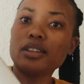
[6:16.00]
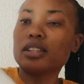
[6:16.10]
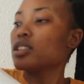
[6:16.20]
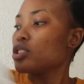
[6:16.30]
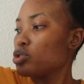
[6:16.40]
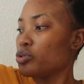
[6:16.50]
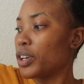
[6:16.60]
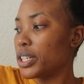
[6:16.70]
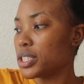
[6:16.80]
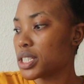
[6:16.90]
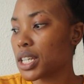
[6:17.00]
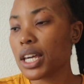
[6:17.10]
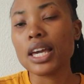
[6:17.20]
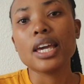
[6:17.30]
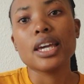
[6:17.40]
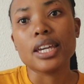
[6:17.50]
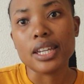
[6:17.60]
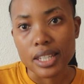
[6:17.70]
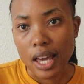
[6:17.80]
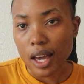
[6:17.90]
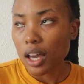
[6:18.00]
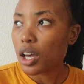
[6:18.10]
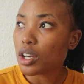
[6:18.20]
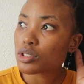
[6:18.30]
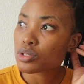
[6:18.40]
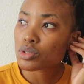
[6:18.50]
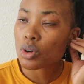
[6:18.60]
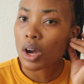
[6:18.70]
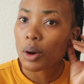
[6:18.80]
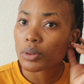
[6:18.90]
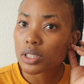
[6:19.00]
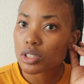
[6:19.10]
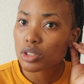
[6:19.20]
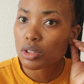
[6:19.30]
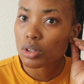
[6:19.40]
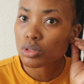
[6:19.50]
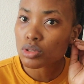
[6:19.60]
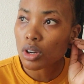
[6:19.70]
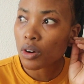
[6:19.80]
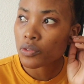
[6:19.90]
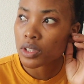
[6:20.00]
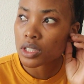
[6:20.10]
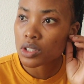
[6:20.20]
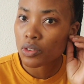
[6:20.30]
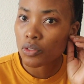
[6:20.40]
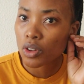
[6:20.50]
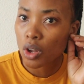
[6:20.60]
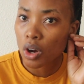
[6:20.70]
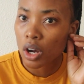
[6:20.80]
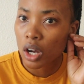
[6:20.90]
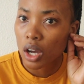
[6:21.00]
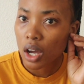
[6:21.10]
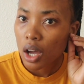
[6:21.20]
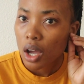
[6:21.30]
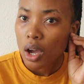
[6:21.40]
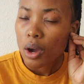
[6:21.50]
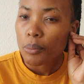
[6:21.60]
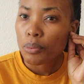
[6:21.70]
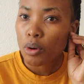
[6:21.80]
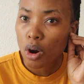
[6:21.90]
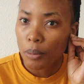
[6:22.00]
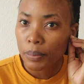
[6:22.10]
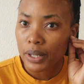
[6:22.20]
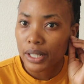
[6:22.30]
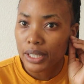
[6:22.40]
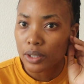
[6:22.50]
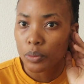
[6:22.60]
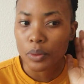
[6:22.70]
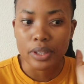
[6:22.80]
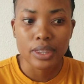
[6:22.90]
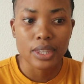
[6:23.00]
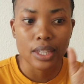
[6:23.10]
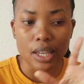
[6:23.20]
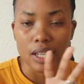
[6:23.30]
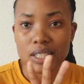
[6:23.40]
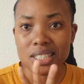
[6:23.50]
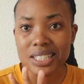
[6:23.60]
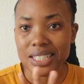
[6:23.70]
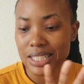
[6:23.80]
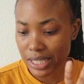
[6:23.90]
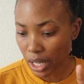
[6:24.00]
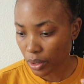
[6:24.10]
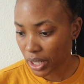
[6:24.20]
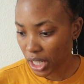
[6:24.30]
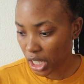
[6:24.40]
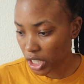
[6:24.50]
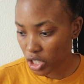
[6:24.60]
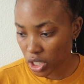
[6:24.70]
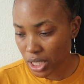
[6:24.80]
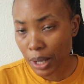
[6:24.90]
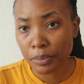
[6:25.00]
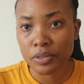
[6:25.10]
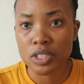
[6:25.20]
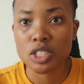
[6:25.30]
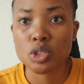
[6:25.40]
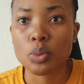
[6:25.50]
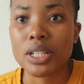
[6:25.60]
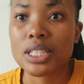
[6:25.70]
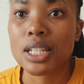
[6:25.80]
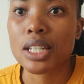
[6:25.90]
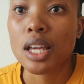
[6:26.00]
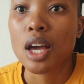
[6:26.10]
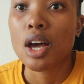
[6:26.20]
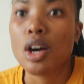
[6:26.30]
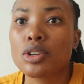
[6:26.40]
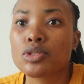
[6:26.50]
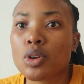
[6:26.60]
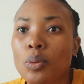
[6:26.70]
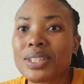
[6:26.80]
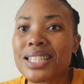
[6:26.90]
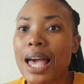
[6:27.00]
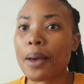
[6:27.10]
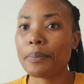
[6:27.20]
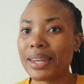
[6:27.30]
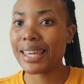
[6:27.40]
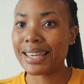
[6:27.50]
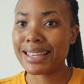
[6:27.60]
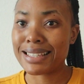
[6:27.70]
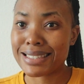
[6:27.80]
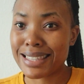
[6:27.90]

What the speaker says: the debate inner. So I wanted to close off this vlog properly with a sit down-ish type of situation. So what's happening is